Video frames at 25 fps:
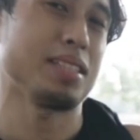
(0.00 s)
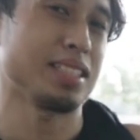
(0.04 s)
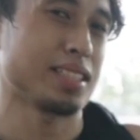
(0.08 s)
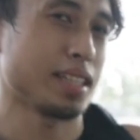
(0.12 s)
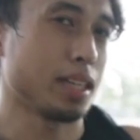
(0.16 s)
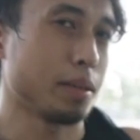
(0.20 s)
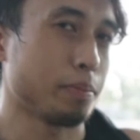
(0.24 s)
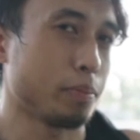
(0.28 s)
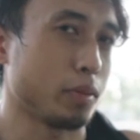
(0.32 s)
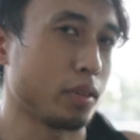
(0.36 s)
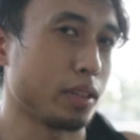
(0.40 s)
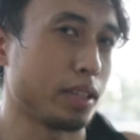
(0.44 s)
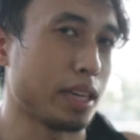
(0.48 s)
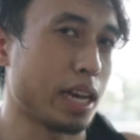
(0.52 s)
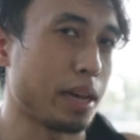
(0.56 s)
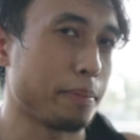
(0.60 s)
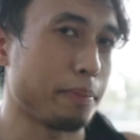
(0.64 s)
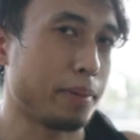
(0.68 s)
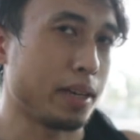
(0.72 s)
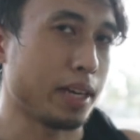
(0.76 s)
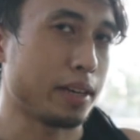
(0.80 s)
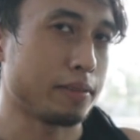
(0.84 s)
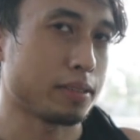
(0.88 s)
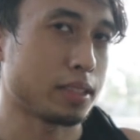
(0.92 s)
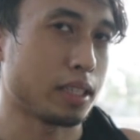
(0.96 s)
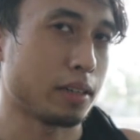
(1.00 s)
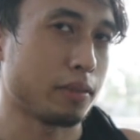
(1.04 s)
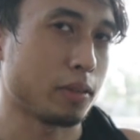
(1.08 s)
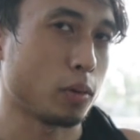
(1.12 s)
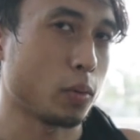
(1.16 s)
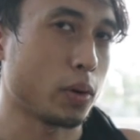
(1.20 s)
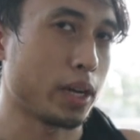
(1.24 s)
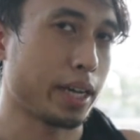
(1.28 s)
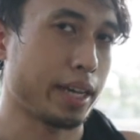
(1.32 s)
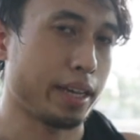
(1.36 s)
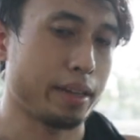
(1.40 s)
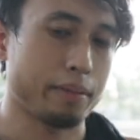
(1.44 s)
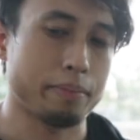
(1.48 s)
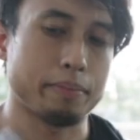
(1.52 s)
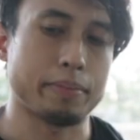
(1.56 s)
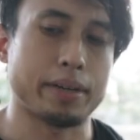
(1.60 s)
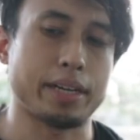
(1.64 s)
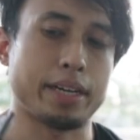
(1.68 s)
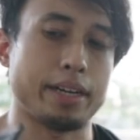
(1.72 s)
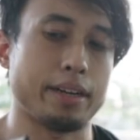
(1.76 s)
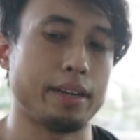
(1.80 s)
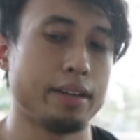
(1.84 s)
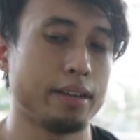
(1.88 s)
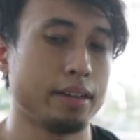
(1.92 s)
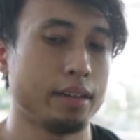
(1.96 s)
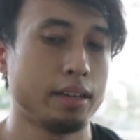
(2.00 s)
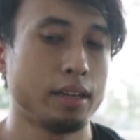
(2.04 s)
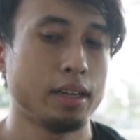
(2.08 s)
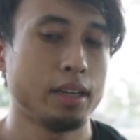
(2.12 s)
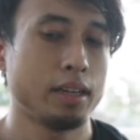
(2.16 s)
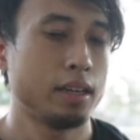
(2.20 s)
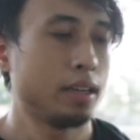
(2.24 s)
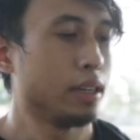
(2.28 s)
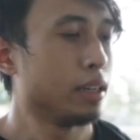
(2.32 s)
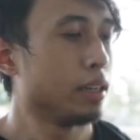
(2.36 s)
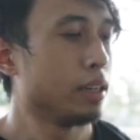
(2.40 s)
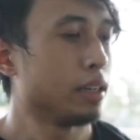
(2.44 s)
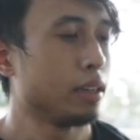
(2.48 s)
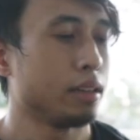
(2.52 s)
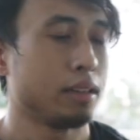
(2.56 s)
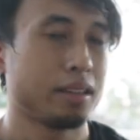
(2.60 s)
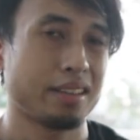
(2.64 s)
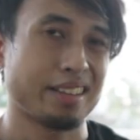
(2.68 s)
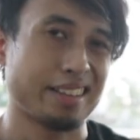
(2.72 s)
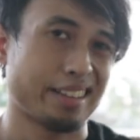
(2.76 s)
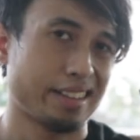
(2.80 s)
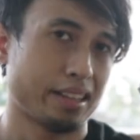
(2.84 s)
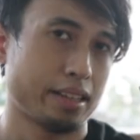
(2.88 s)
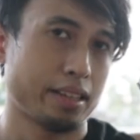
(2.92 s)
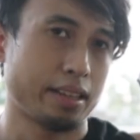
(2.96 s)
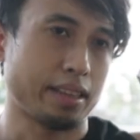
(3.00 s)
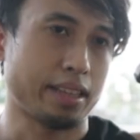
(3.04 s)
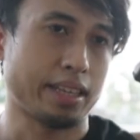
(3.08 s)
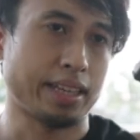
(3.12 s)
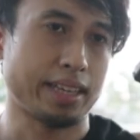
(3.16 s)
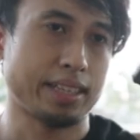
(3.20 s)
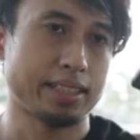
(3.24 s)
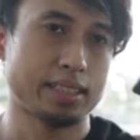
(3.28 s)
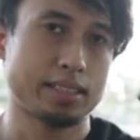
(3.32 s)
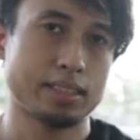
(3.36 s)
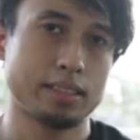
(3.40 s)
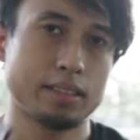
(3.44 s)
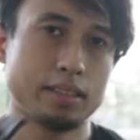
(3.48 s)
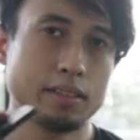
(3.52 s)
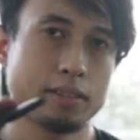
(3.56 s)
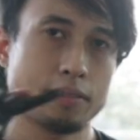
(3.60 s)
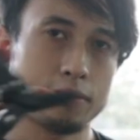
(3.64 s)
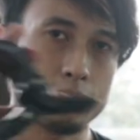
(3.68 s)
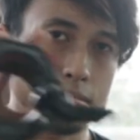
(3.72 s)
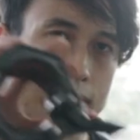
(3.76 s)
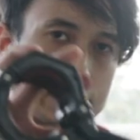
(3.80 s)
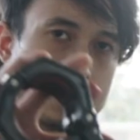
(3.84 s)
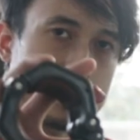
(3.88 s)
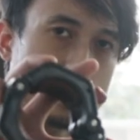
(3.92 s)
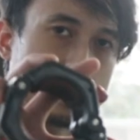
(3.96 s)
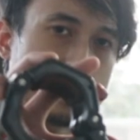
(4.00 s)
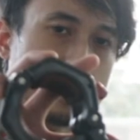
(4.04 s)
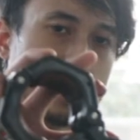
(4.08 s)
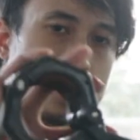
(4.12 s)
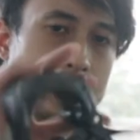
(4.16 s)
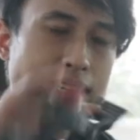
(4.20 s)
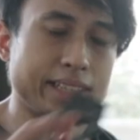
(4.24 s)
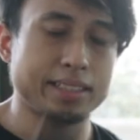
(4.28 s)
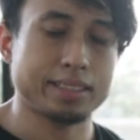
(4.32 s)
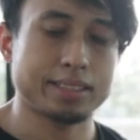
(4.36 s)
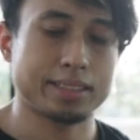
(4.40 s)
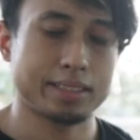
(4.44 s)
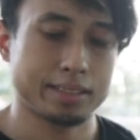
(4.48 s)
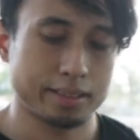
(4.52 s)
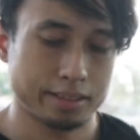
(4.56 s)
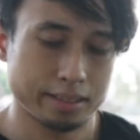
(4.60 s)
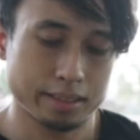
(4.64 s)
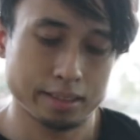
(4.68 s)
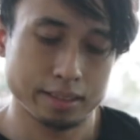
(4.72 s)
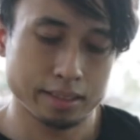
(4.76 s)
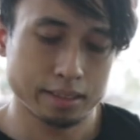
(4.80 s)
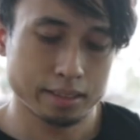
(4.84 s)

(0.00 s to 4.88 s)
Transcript: just going to put the IPF stuff away, but this versus this,